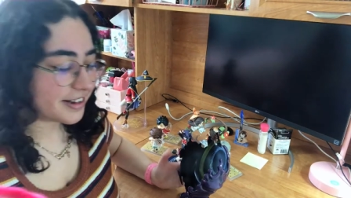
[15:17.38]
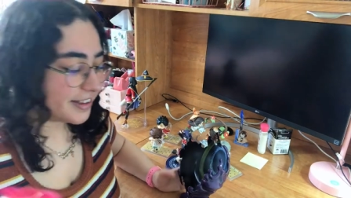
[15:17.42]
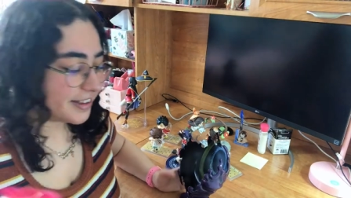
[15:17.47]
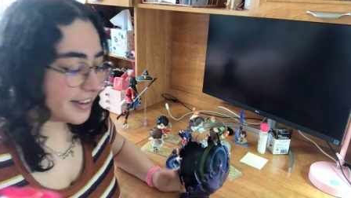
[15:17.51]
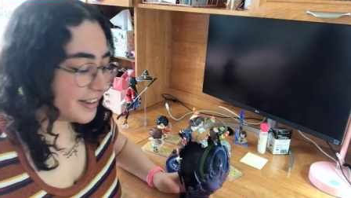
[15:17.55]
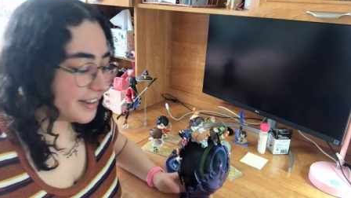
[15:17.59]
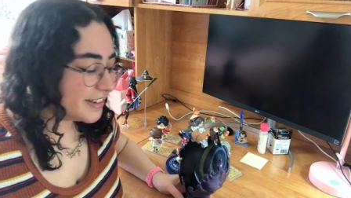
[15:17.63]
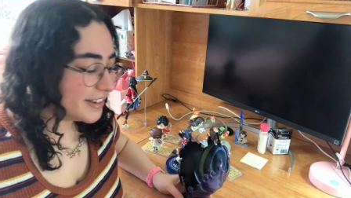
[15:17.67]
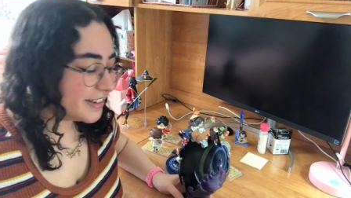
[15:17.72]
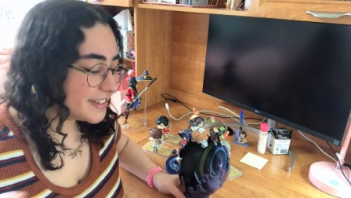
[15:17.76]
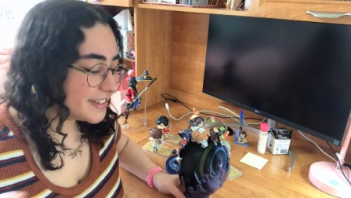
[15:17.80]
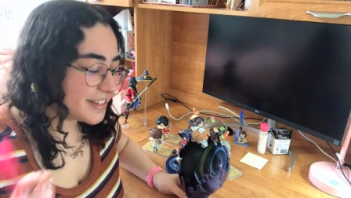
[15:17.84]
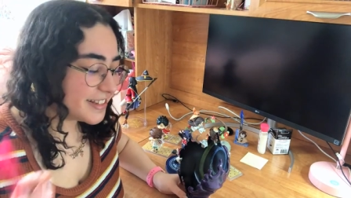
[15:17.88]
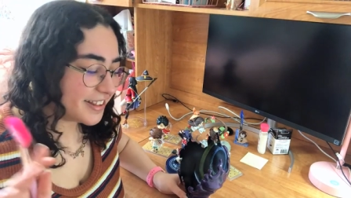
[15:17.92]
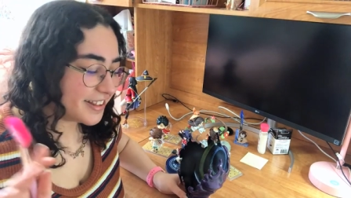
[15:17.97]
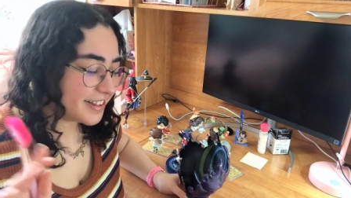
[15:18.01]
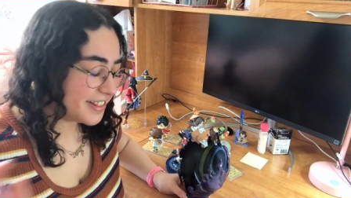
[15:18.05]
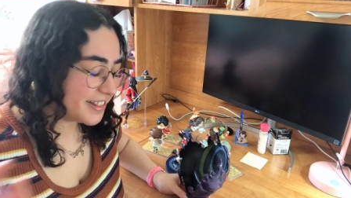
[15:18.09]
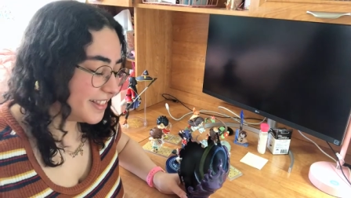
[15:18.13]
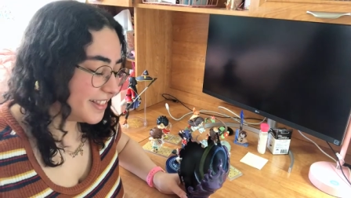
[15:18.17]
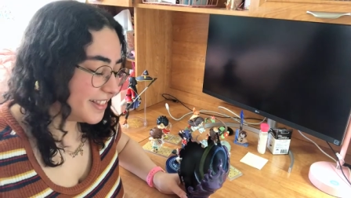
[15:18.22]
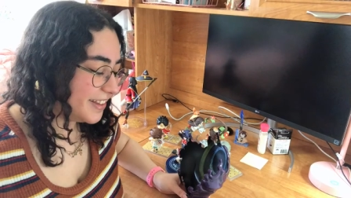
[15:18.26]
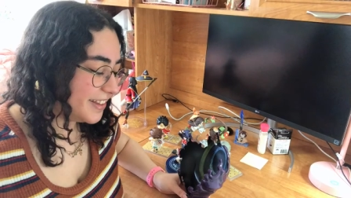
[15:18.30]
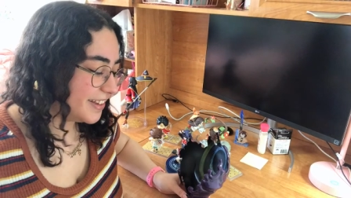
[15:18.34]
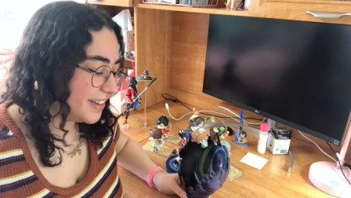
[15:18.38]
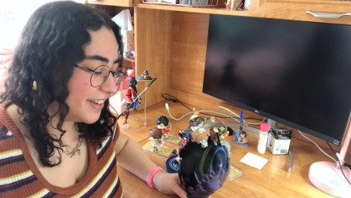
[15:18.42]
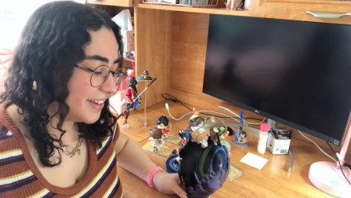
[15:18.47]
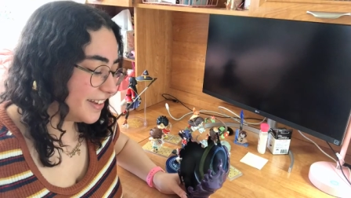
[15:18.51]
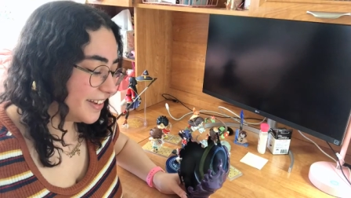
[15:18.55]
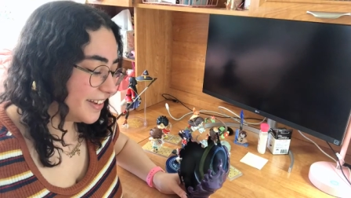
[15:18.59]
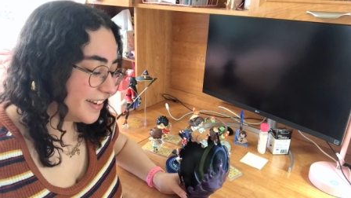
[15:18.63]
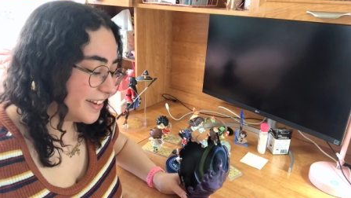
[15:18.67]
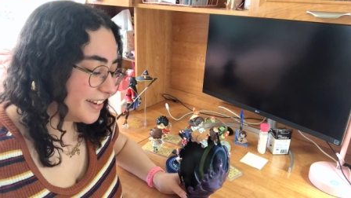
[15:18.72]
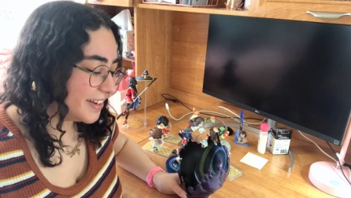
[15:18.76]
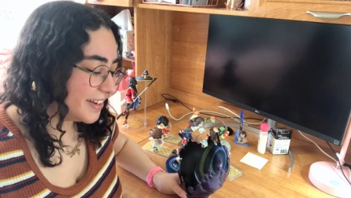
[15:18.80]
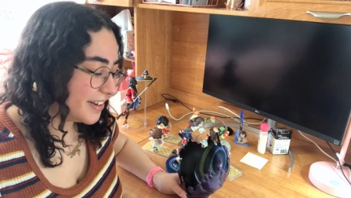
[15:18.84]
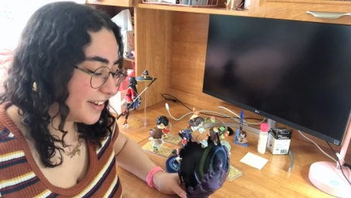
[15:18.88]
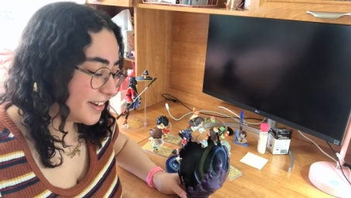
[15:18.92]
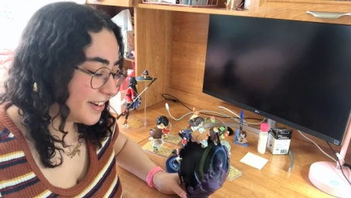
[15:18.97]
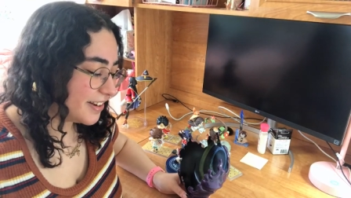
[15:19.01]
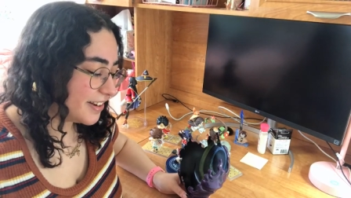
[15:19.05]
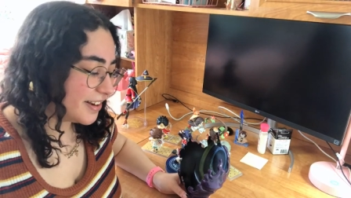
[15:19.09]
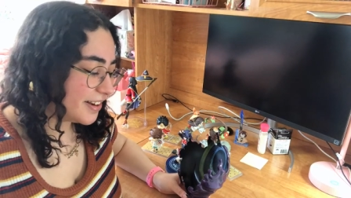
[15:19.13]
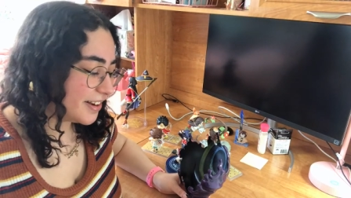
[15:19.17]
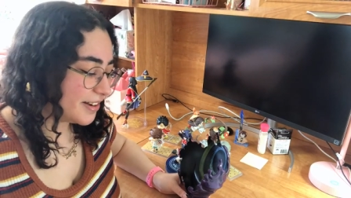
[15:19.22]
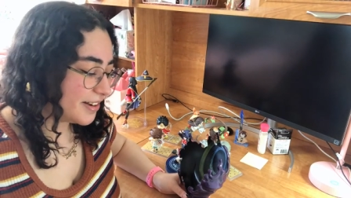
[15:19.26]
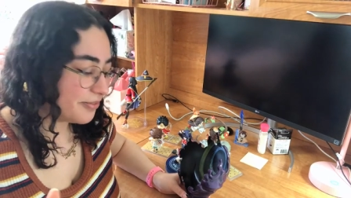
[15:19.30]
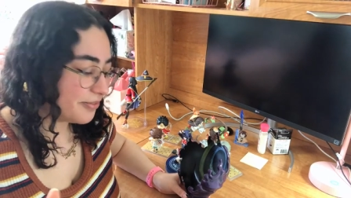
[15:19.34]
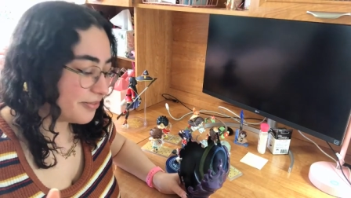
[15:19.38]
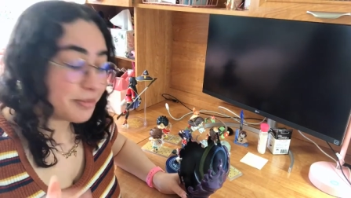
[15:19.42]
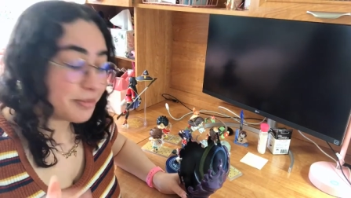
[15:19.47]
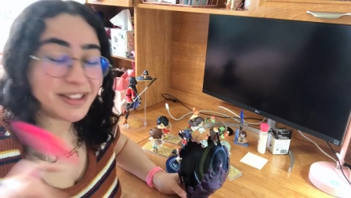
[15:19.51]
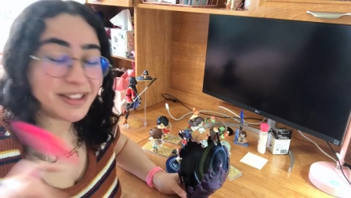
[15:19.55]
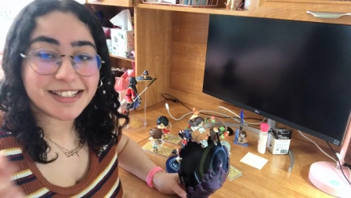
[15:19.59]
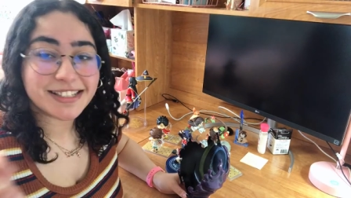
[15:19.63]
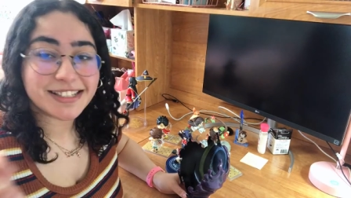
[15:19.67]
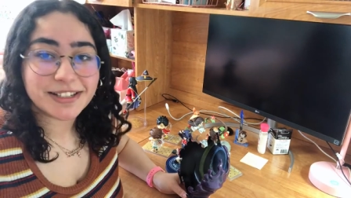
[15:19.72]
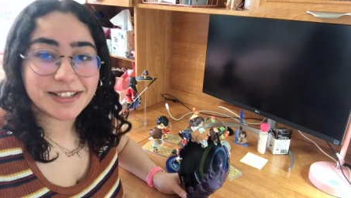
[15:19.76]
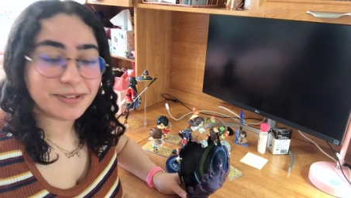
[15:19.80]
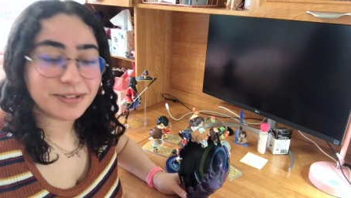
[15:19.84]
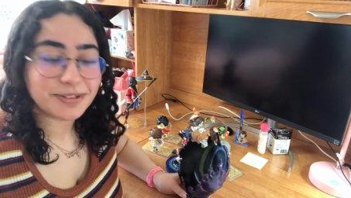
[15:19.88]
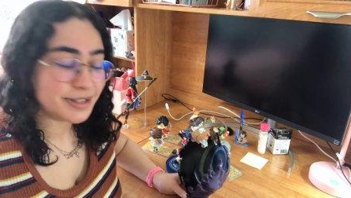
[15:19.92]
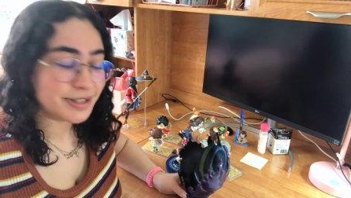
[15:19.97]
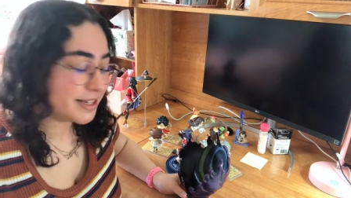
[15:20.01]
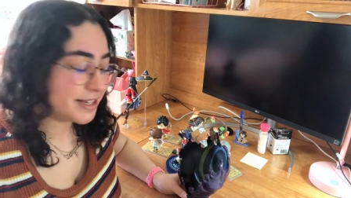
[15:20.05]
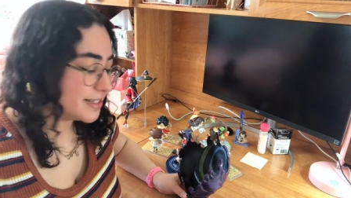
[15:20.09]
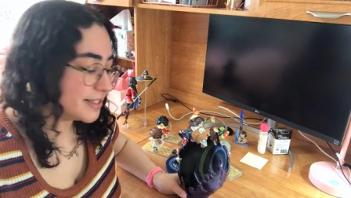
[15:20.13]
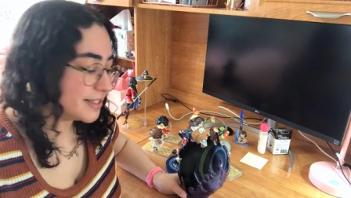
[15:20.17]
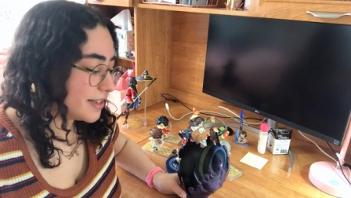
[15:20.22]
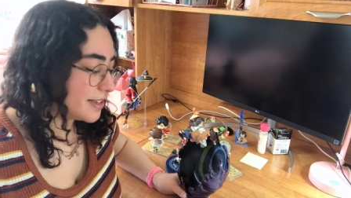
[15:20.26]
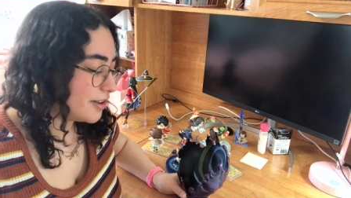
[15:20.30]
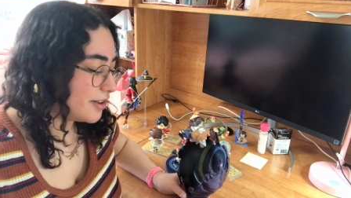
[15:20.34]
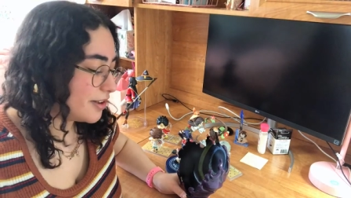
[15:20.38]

it is the... from the series